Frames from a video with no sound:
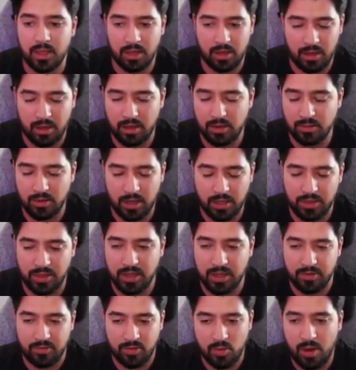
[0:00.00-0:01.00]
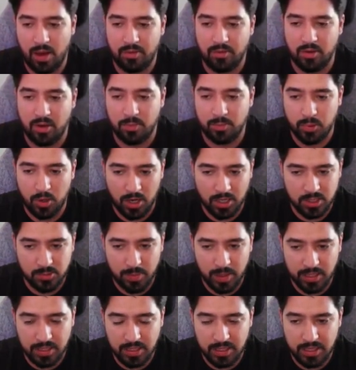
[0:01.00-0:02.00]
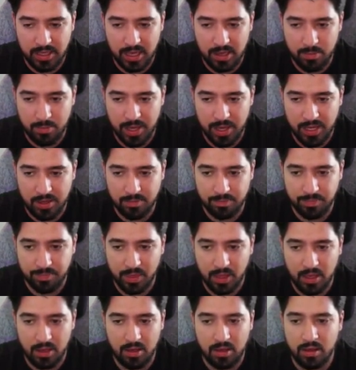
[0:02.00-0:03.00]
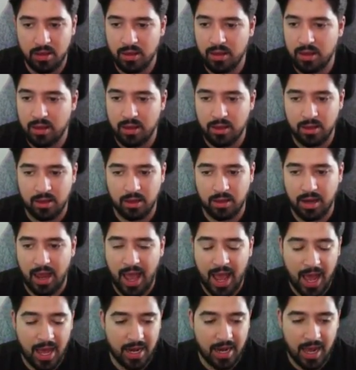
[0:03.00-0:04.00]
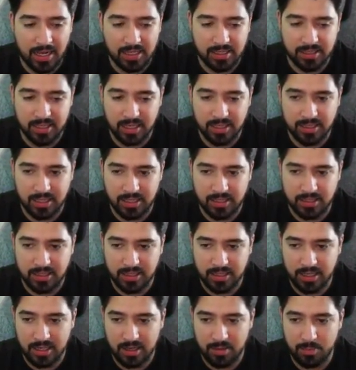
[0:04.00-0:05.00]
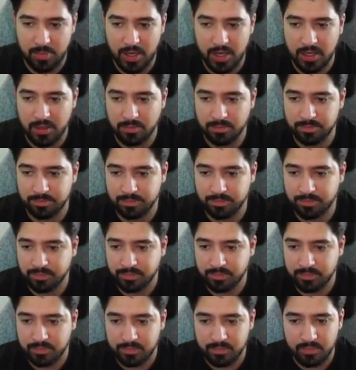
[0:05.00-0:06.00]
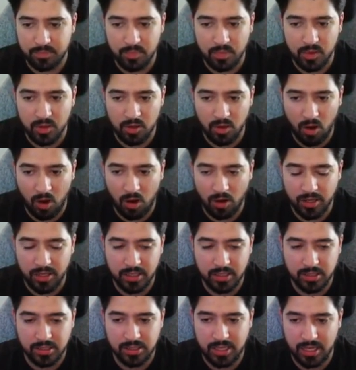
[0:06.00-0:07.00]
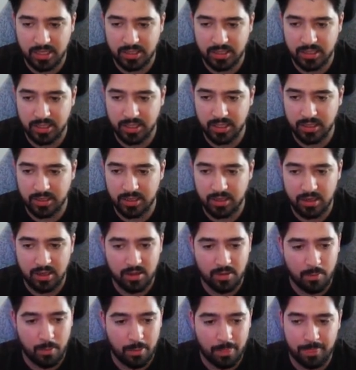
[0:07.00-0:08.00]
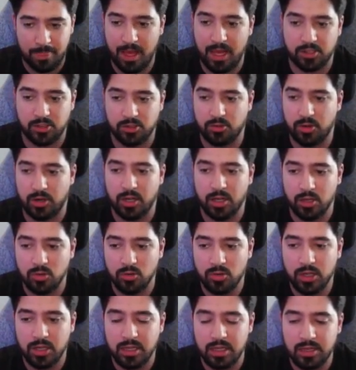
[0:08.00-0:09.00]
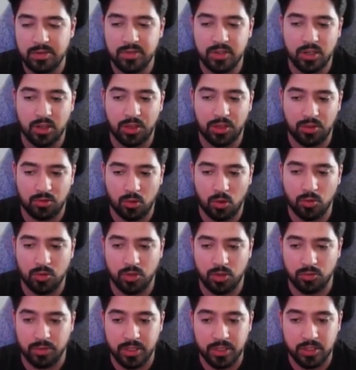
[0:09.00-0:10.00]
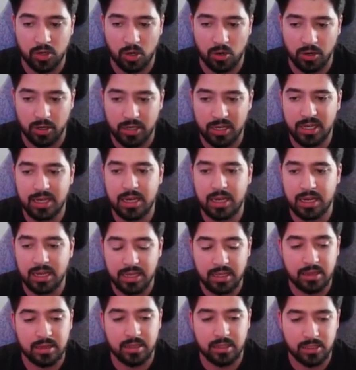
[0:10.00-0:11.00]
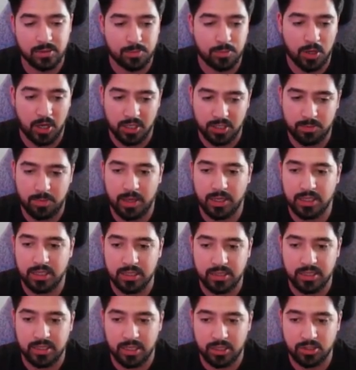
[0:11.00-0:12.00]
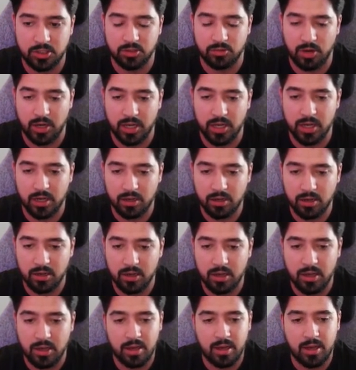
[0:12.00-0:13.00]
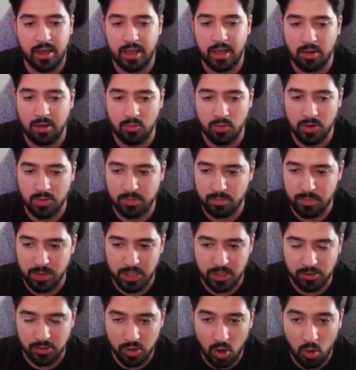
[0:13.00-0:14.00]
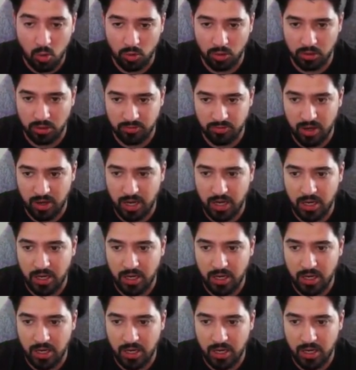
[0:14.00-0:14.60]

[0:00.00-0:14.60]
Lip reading: I think if you have a prospecting campaign, an ad asset testing campaign, audience testing, that's great. You could even throw your retargeting in this prospecting section right here, and it would be totally fine.